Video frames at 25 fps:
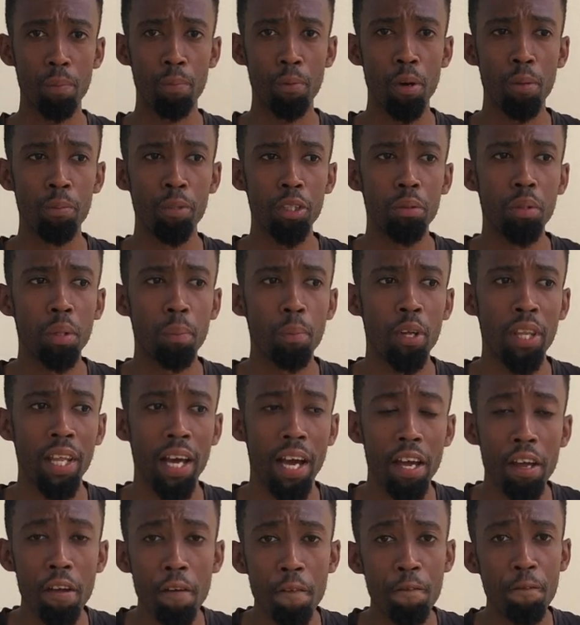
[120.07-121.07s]
He promised people
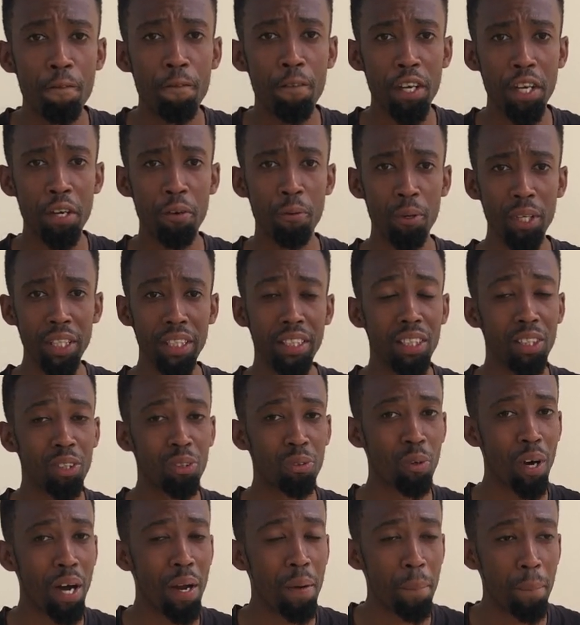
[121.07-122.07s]
that if he reaches
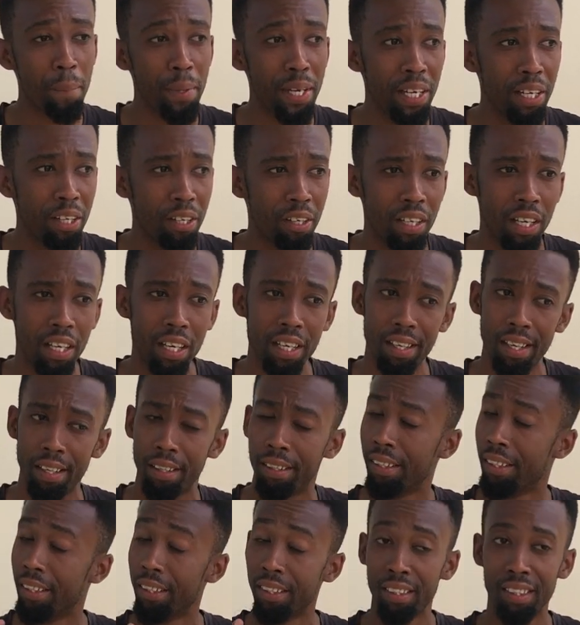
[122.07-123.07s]
1 million, and
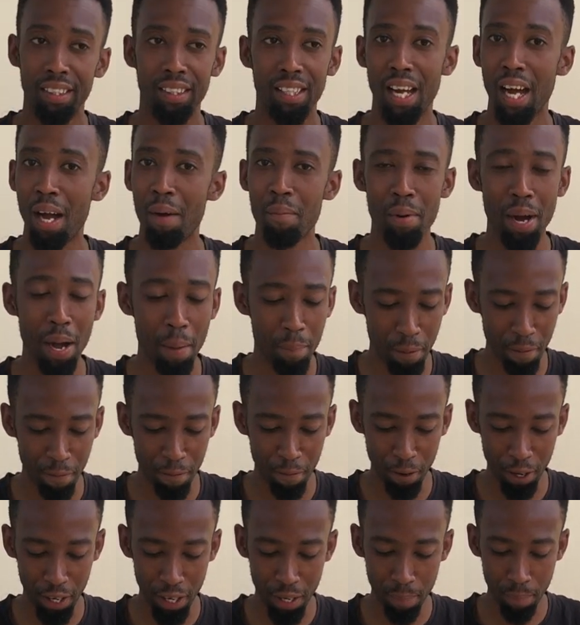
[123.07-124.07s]
I'm happy
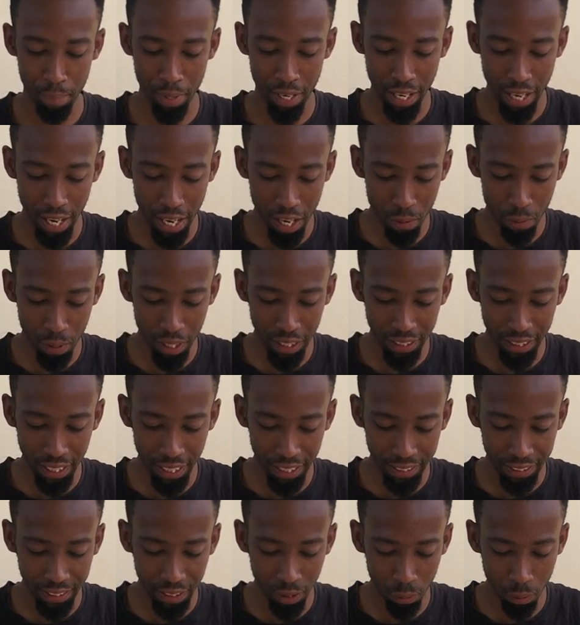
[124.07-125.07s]
for him, man. Anyways,
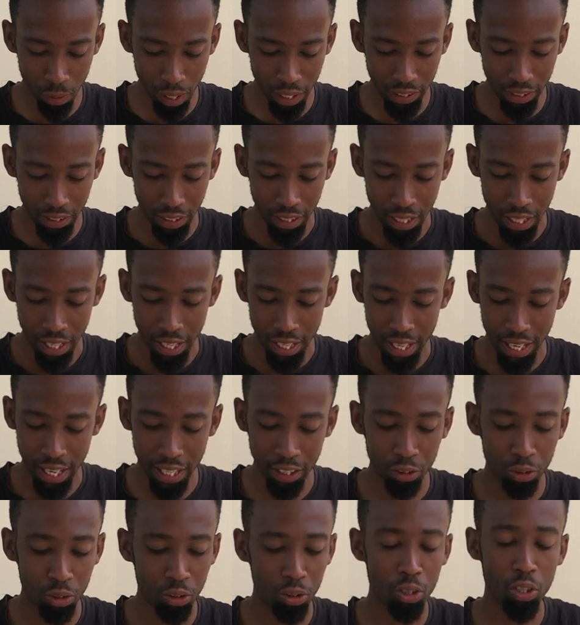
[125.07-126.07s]
let's see what he
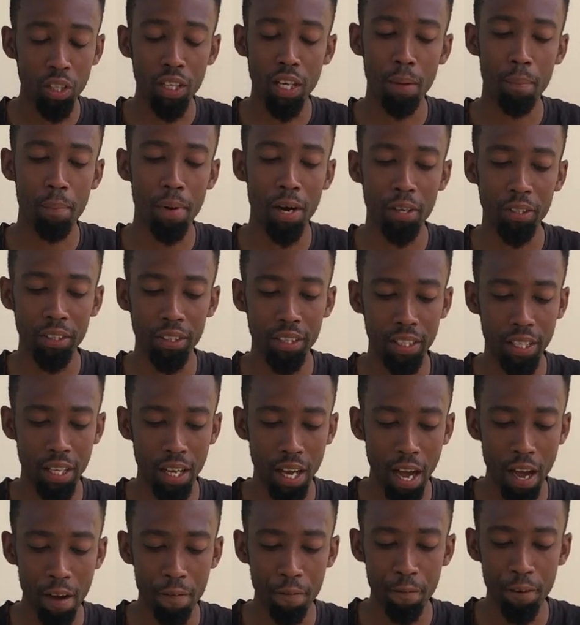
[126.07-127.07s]
has to talk about the
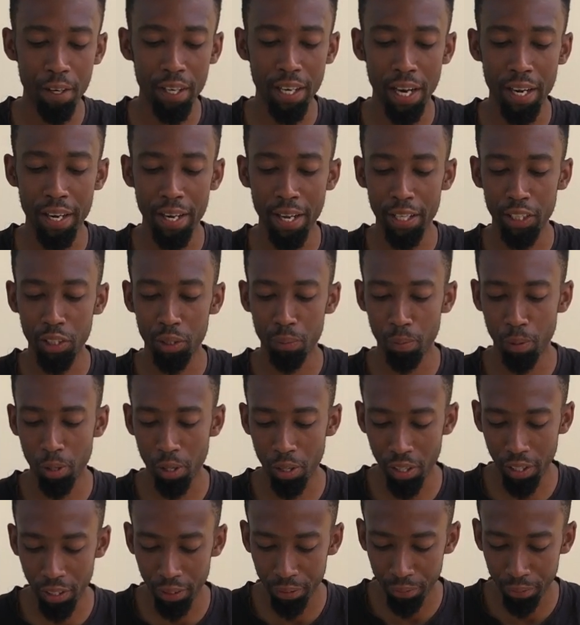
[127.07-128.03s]
African diaspora.